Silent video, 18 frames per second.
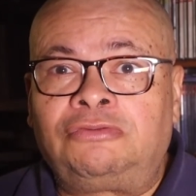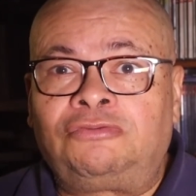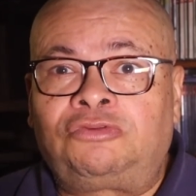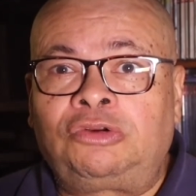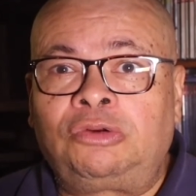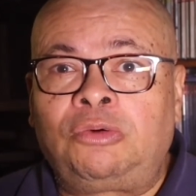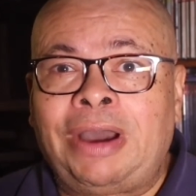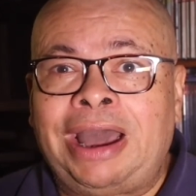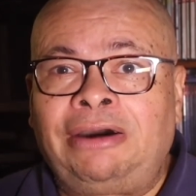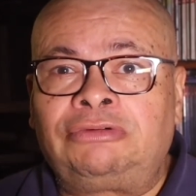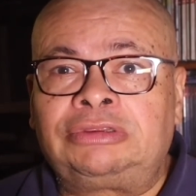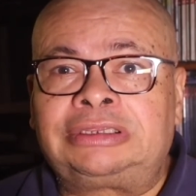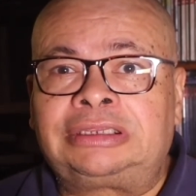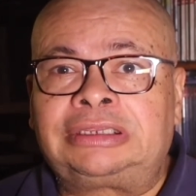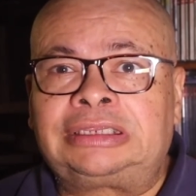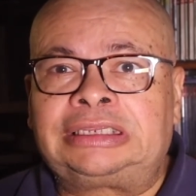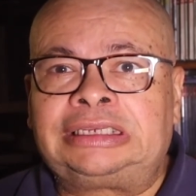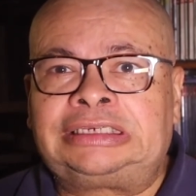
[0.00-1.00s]
throughout
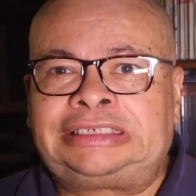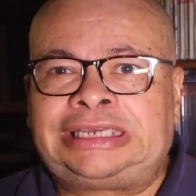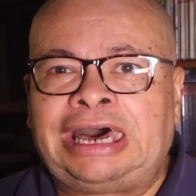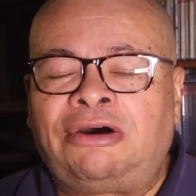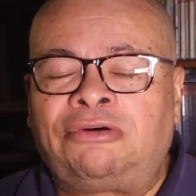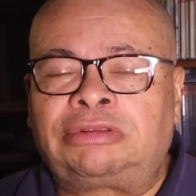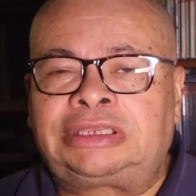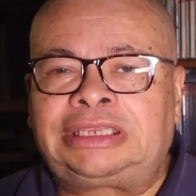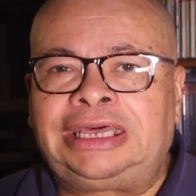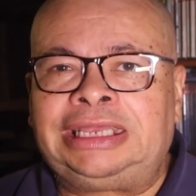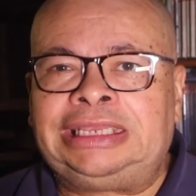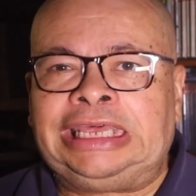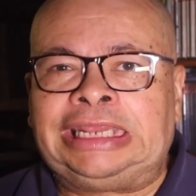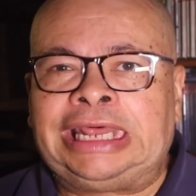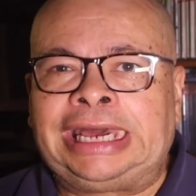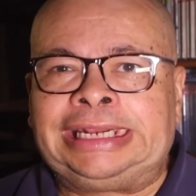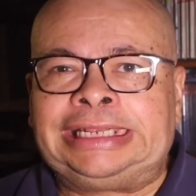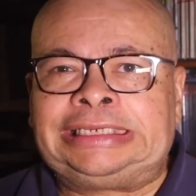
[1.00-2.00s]
the South in the
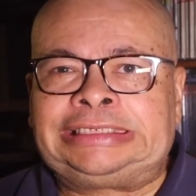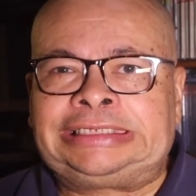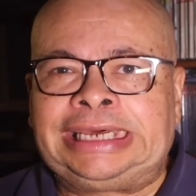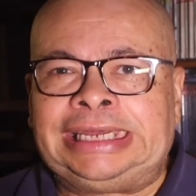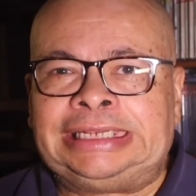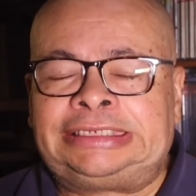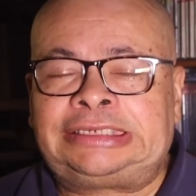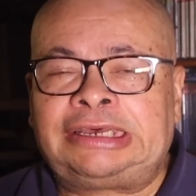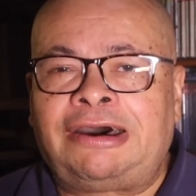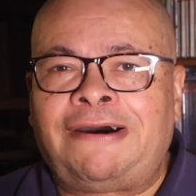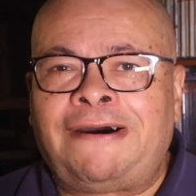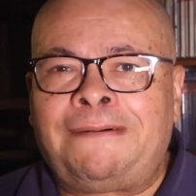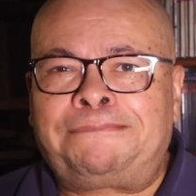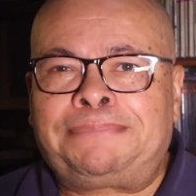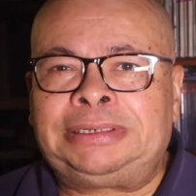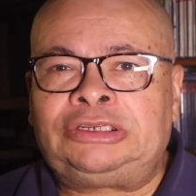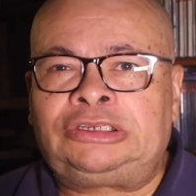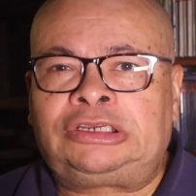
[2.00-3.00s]
United States
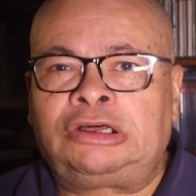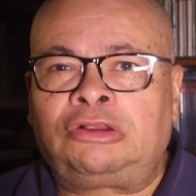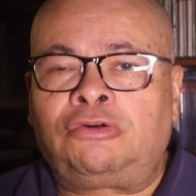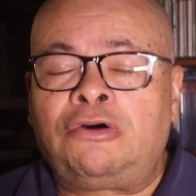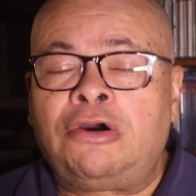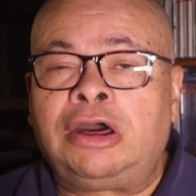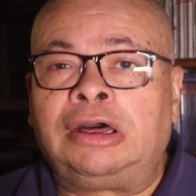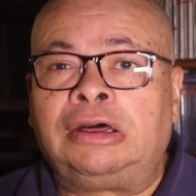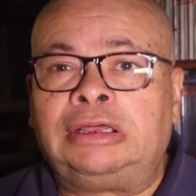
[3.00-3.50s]
up until